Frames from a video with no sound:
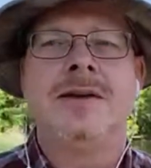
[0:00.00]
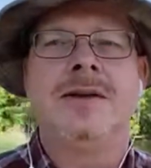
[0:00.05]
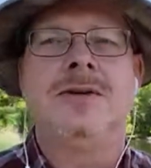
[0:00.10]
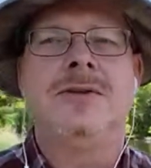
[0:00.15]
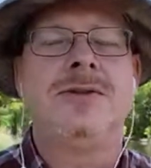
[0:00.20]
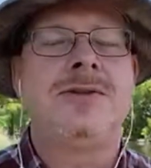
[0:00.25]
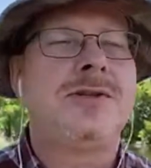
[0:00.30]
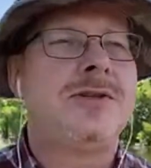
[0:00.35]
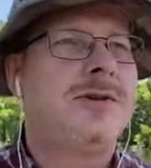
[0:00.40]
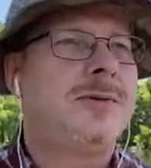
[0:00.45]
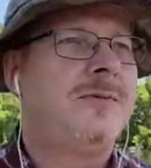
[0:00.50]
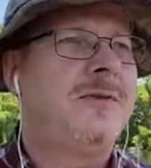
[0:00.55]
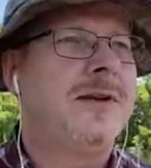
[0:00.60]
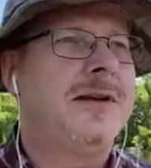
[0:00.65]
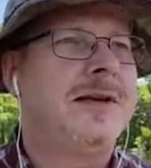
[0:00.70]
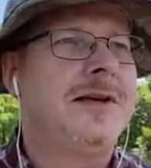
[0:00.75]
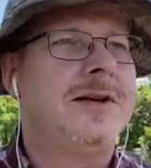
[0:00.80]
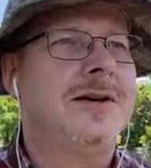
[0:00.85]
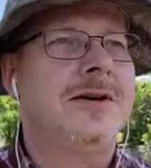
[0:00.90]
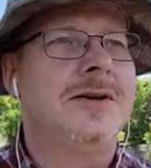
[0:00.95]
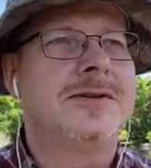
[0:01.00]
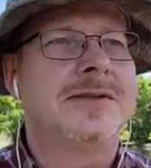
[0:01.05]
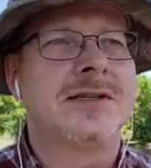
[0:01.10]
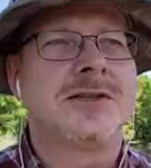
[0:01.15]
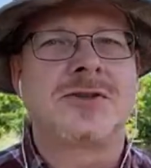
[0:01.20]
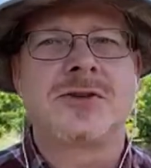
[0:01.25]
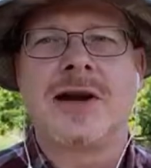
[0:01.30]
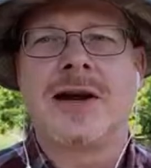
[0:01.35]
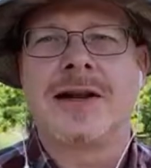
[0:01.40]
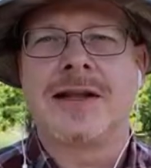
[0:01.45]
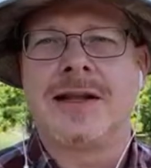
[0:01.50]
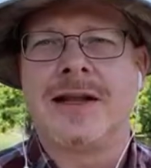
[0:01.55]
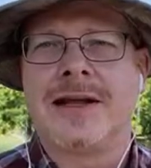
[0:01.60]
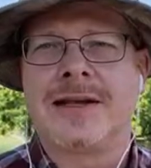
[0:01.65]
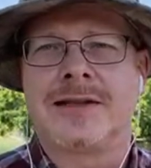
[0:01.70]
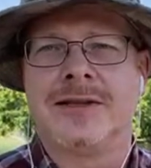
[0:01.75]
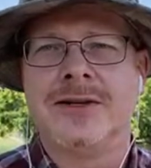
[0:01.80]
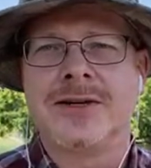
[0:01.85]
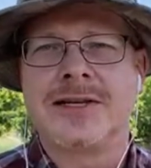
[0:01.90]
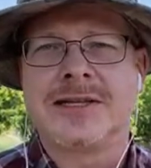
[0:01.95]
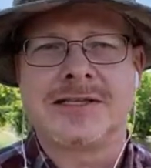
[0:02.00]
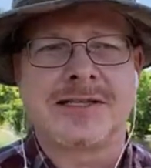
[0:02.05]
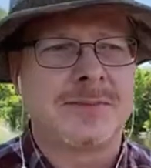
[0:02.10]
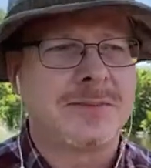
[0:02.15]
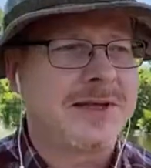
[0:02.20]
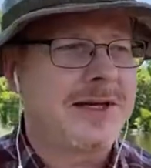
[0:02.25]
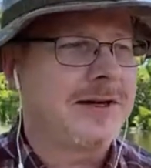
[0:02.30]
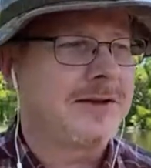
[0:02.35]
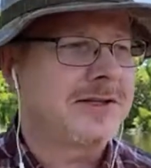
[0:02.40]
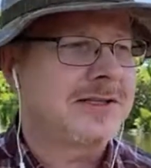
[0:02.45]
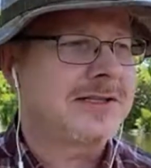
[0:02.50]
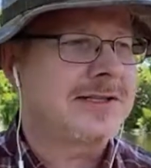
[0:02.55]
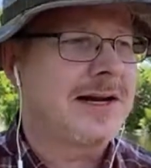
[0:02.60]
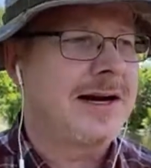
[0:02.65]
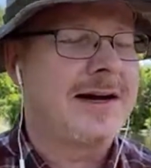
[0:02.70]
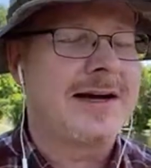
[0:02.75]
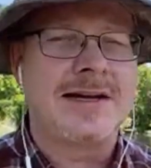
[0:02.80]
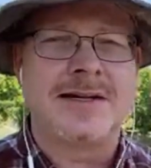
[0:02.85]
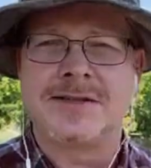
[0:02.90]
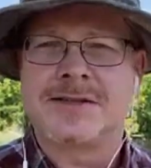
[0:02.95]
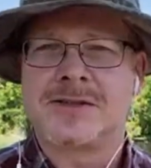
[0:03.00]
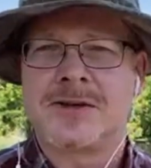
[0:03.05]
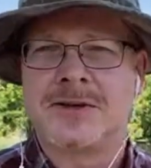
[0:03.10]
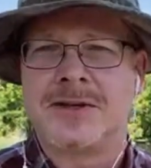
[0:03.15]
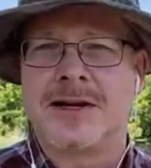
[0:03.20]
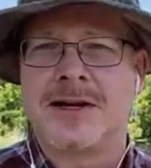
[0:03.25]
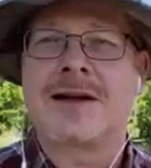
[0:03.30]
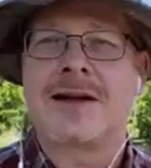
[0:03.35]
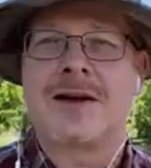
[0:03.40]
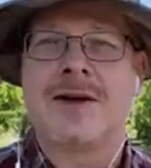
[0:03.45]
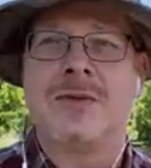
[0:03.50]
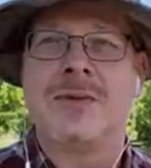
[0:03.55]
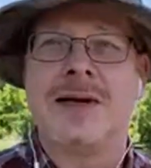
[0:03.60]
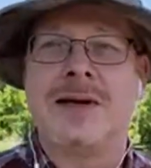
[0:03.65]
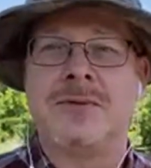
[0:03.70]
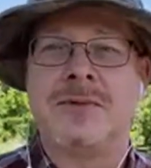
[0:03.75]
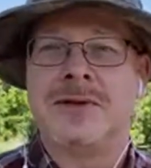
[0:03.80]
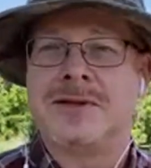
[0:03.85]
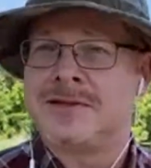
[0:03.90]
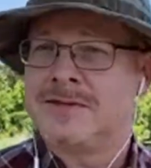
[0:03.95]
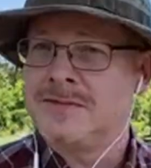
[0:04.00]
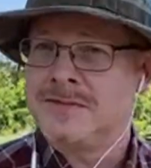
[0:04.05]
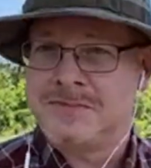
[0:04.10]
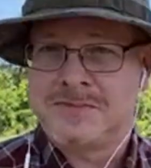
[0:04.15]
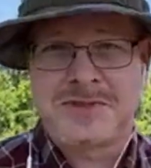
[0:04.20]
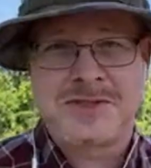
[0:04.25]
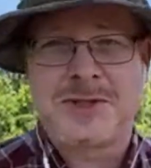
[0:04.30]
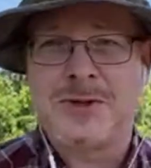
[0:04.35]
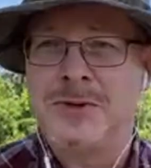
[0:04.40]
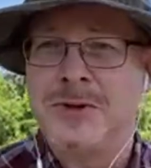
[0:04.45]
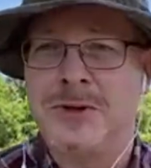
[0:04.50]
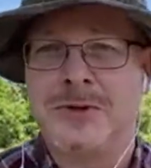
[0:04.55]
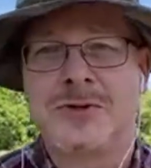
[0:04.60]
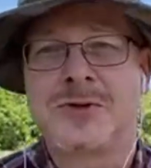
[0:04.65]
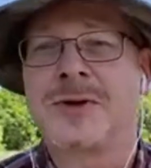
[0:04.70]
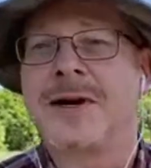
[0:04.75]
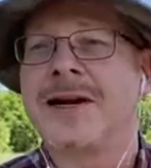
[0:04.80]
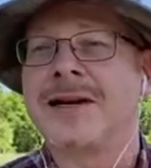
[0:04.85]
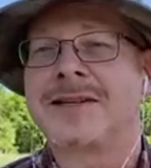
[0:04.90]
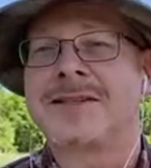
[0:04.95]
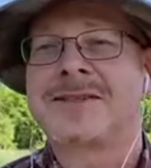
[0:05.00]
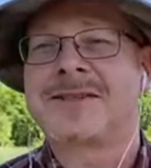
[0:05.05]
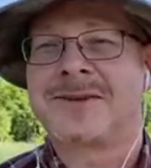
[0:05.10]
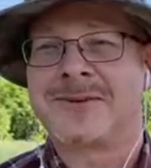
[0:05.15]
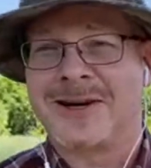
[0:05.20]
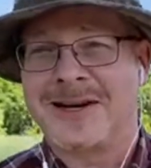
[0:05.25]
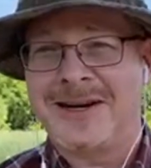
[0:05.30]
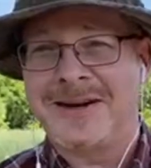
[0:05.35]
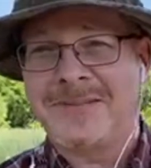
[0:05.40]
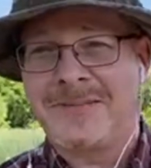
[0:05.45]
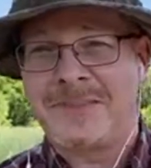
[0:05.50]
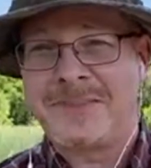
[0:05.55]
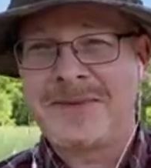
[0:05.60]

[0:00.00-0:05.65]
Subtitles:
YouTube videos and try to like look at some of the other styles so that I go in with 2 new tricks, right?